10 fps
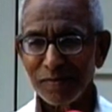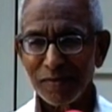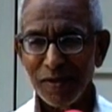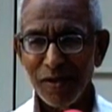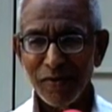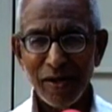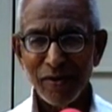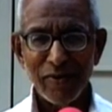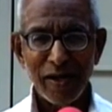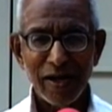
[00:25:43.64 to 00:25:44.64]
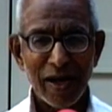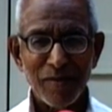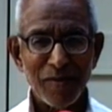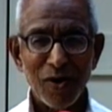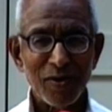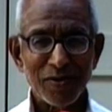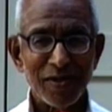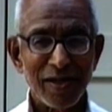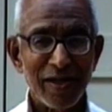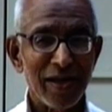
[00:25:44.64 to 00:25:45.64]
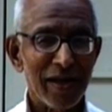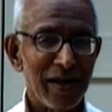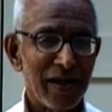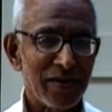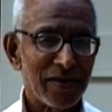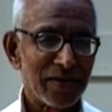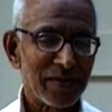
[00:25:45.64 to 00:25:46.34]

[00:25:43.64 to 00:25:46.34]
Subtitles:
even when I am not sitting in it.